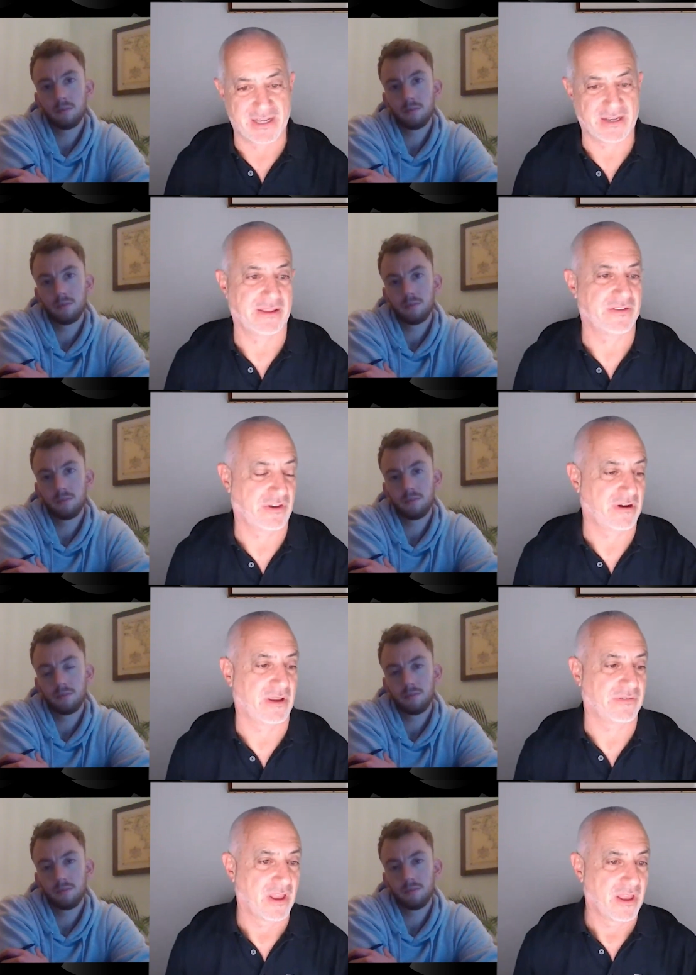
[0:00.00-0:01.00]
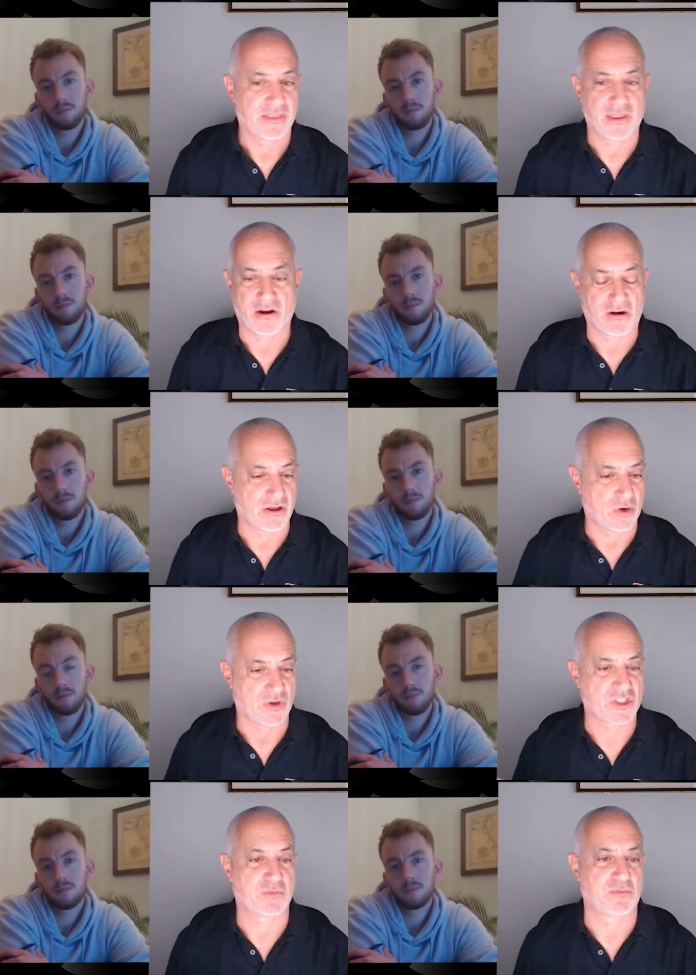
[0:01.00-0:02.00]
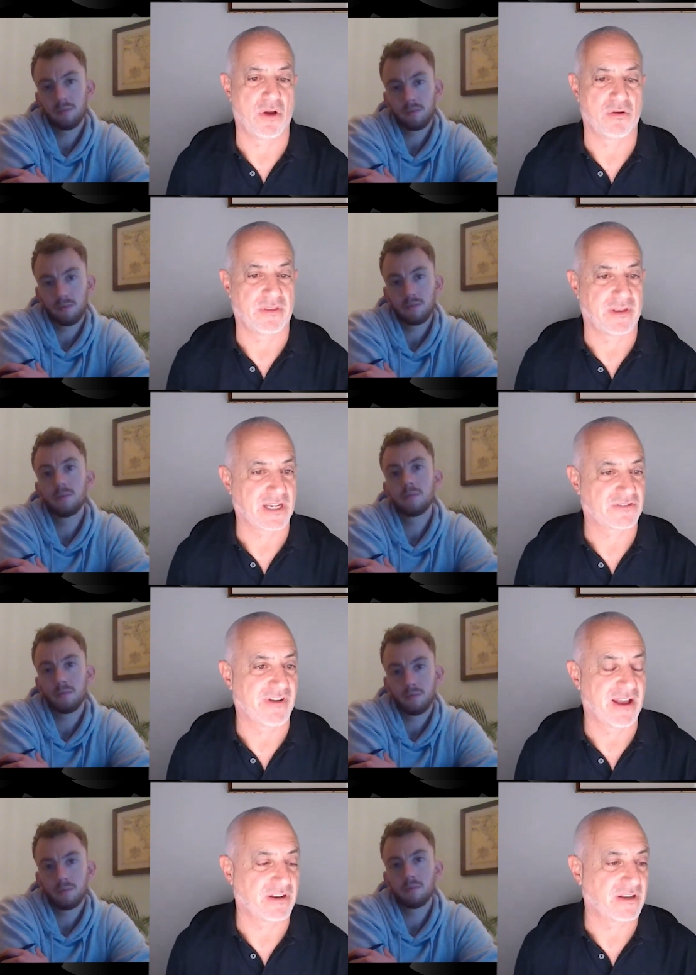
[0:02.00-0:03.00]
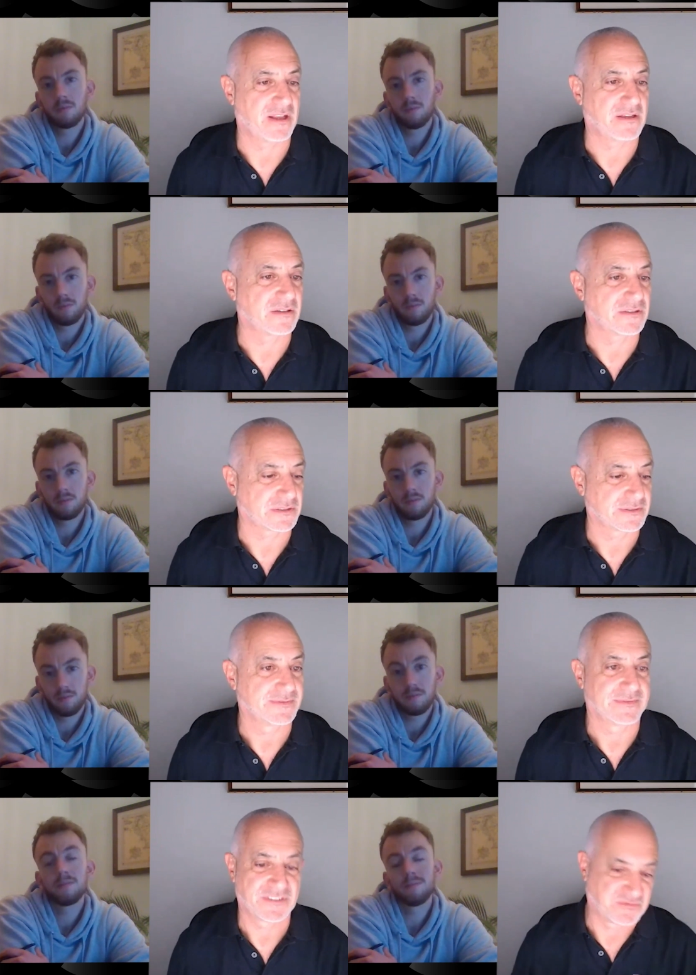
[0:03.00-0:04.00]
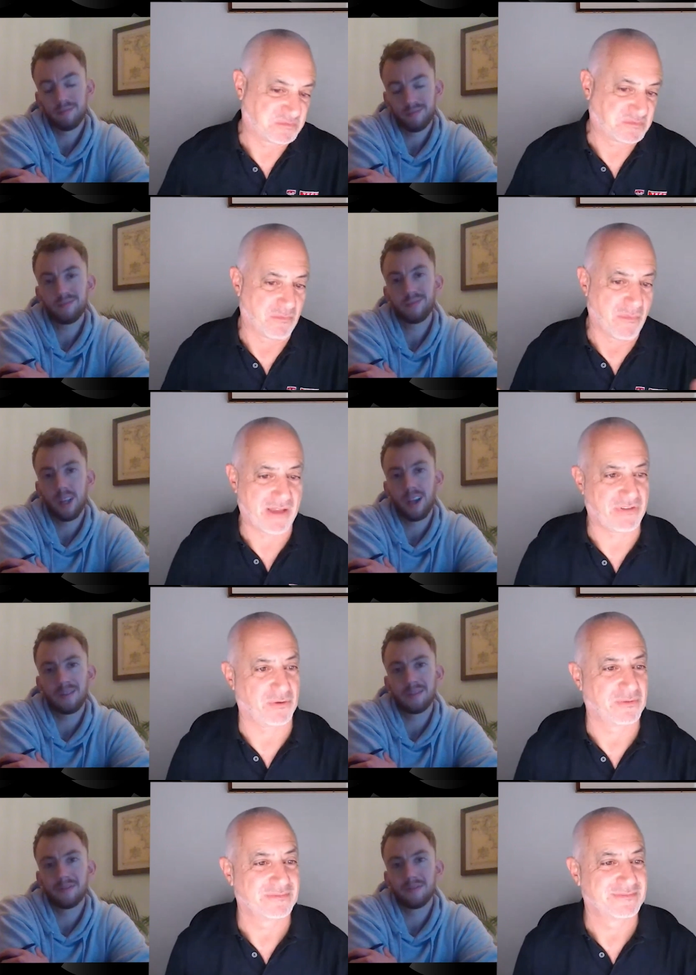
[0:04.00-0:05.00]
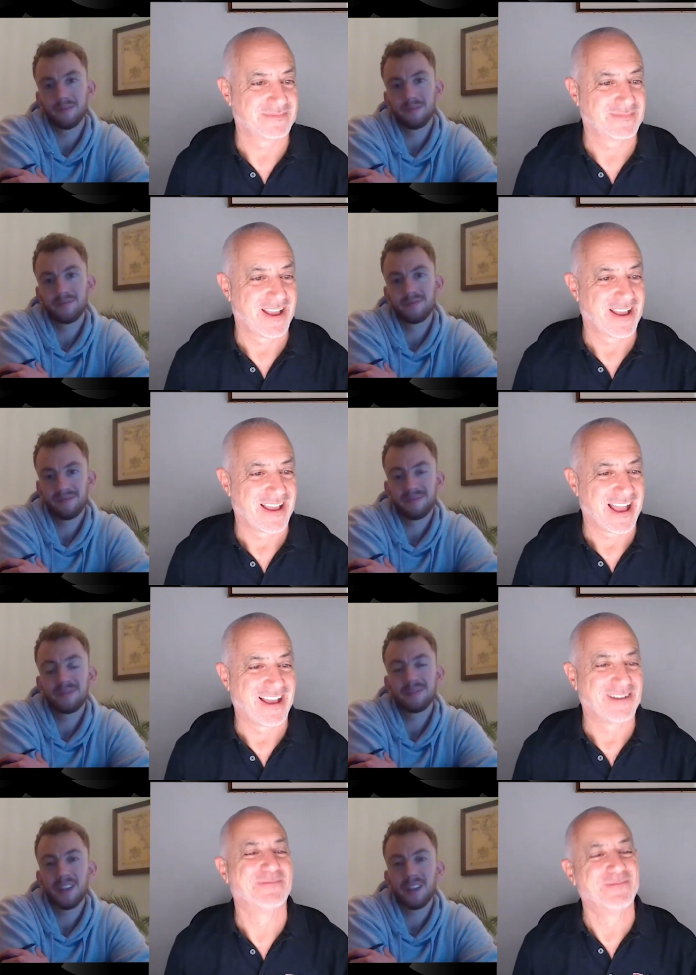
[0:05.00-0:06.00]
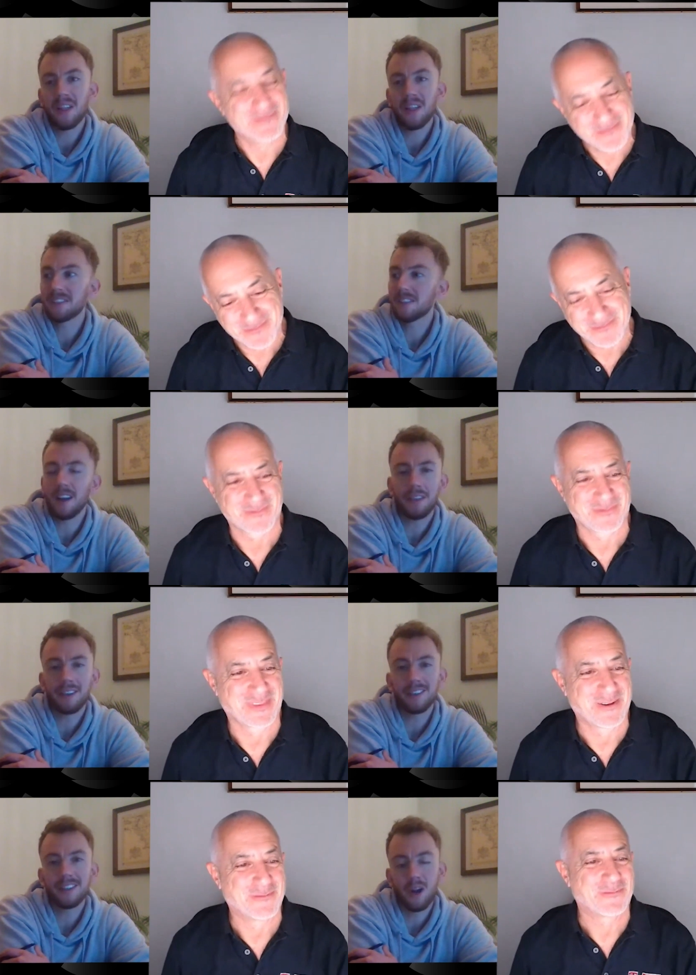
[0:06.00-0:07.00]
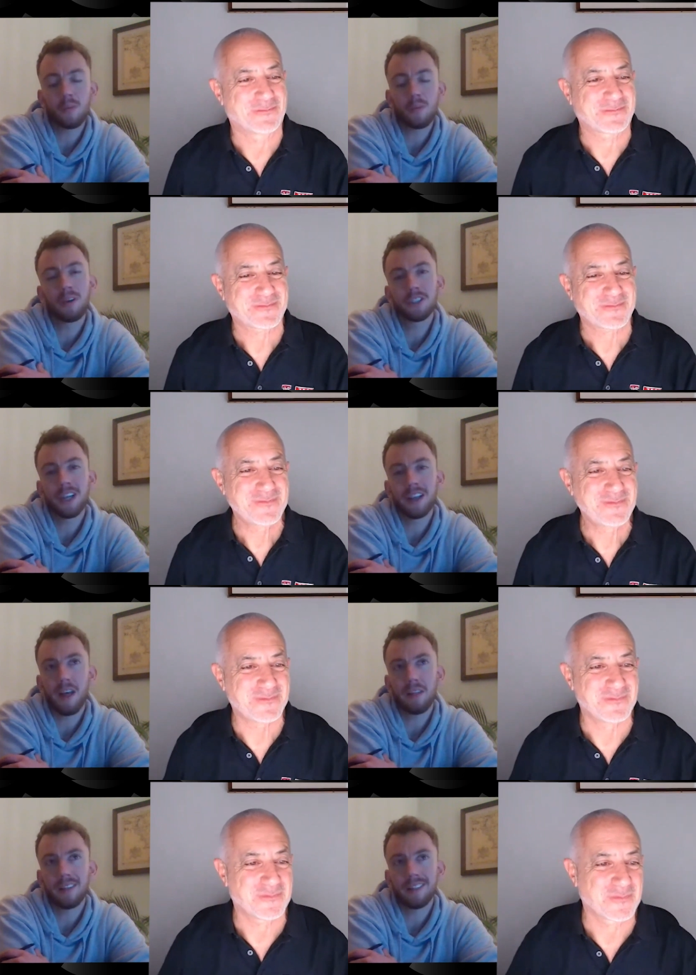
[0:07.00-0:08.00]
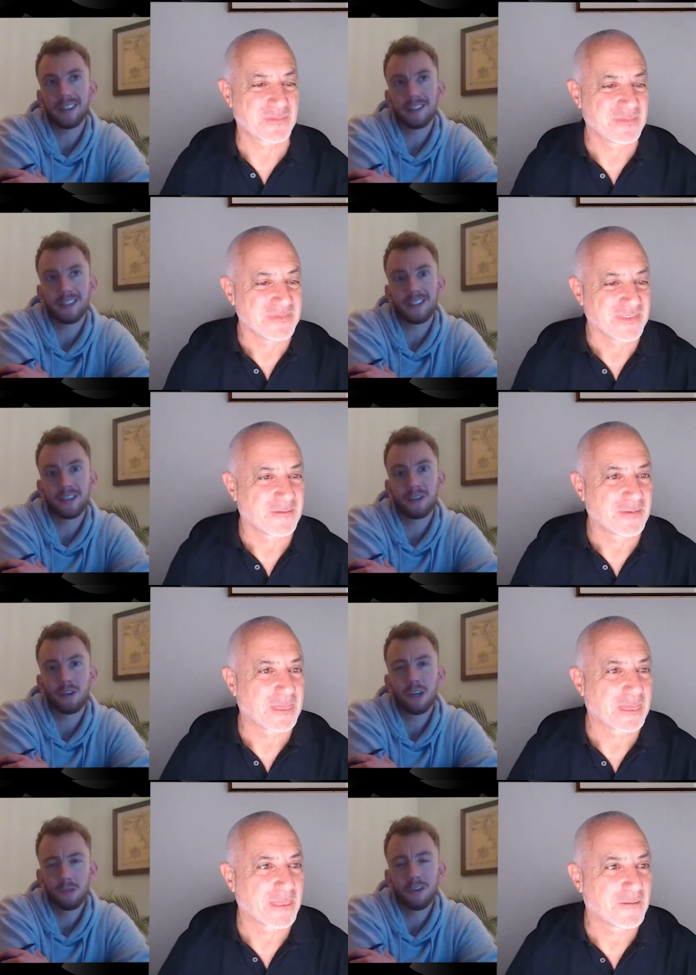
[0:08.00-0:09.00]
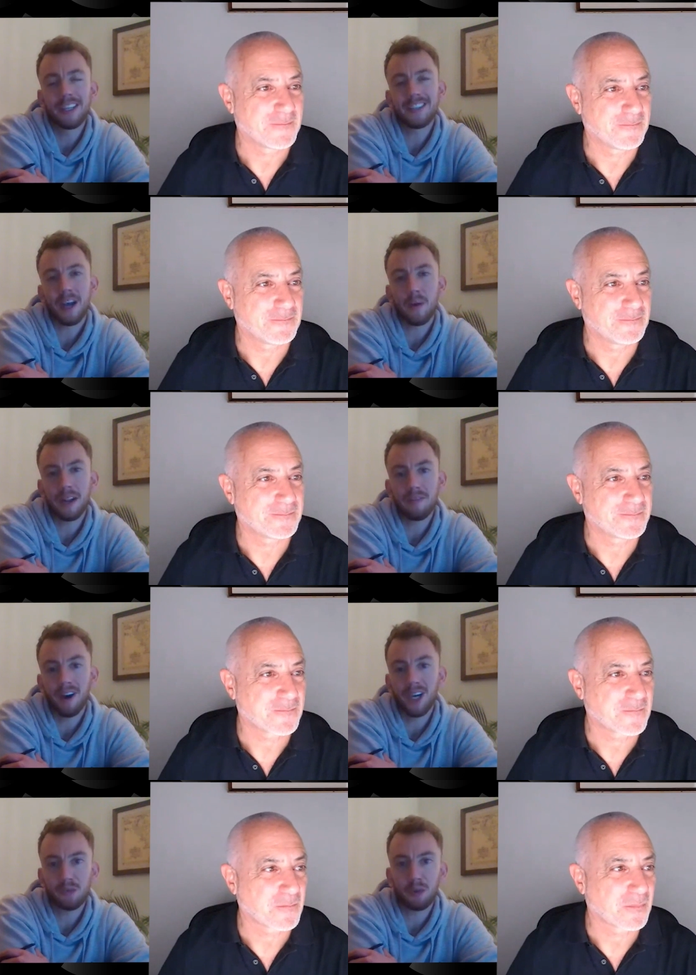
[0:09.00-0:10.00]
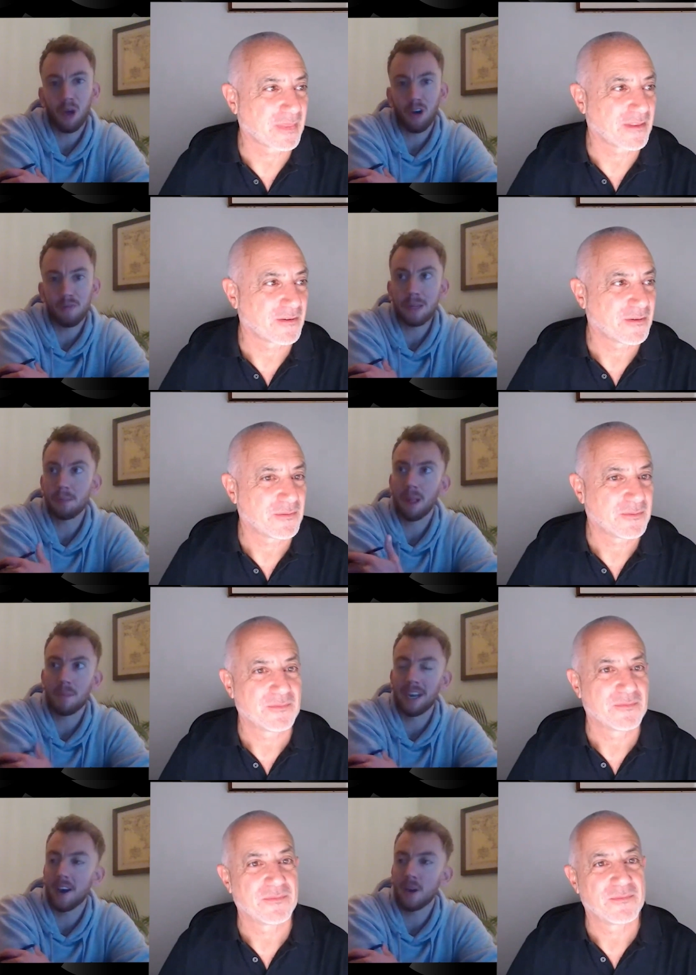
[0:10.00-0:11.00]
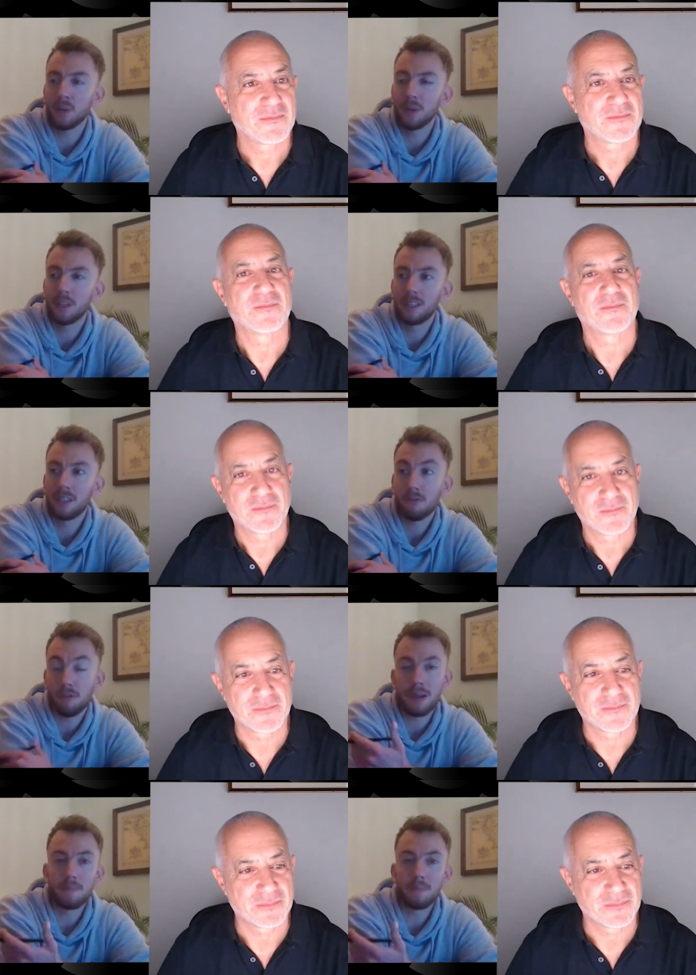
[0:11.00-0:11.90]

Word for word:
Speaker 1: into these areas, they are going to explode in the next five to ten years. My view.
Speaker 2: No, that's it. I think you know appreciate that. I think that's uh, really sound advice for a lot of people. I mean, I know from an